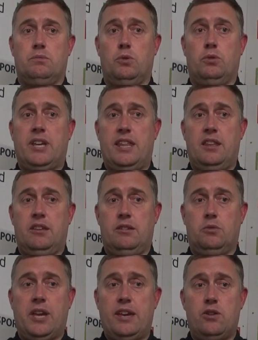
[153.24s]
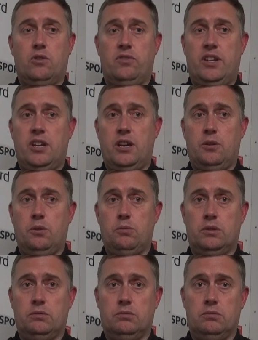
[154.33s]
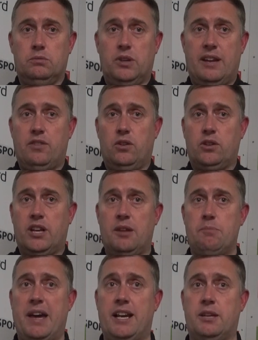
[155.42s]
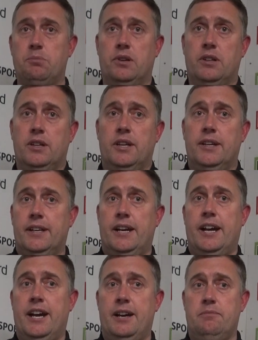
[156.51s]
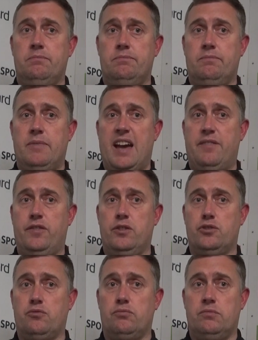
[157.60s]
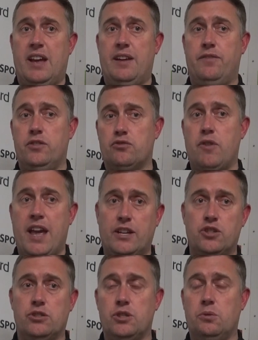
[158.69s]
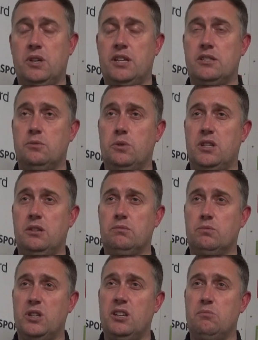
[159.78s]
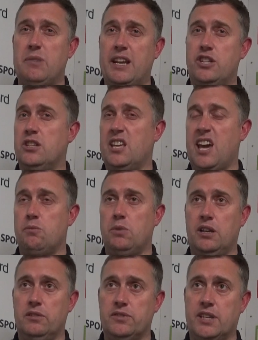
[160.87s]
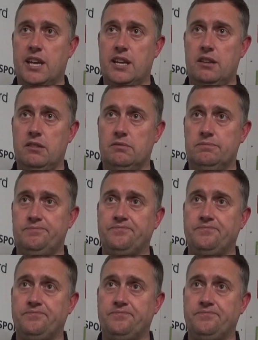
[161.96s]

you'll get your video, and we'll have a look at it back. But our first reaction to it is that we didn't manage the game well enough to get anything.